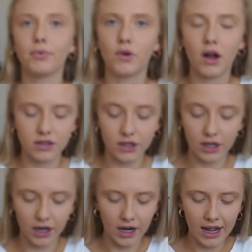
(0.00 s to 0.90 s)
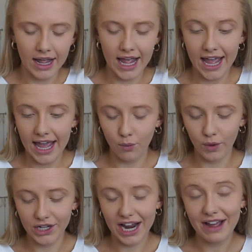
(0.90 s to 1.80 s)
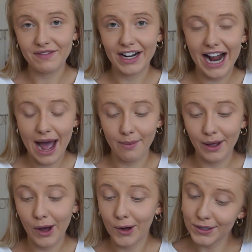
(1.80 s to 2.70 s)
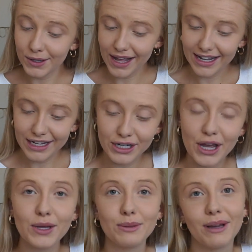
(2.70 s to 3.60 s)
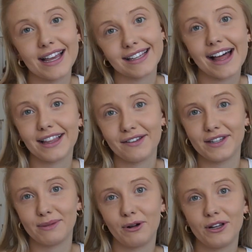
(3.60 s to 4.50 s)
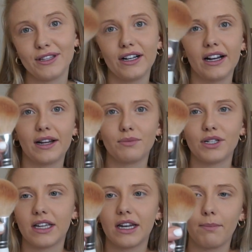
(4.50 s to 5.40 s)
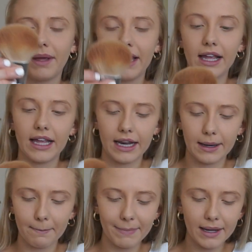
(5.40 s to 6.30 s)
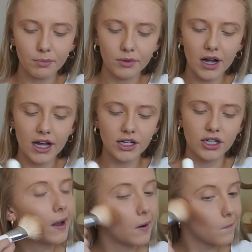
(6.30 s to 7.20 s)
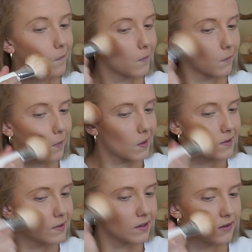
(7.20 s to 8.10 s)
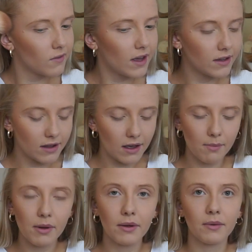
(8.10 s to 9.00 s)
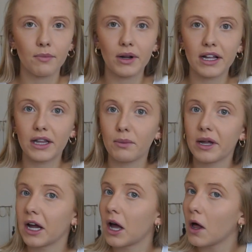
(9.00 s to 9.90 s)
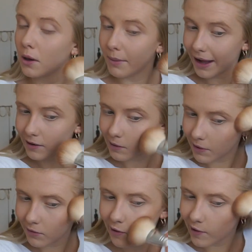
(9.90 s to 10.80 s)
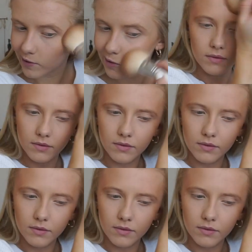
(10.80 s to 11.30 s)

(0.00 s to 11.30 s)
bronzer, which I'm very happy also that he chose because I love this bronzer, and I'm just gonna be getting a big brush and bronzing this face up, bringing a little bit of color back to my face.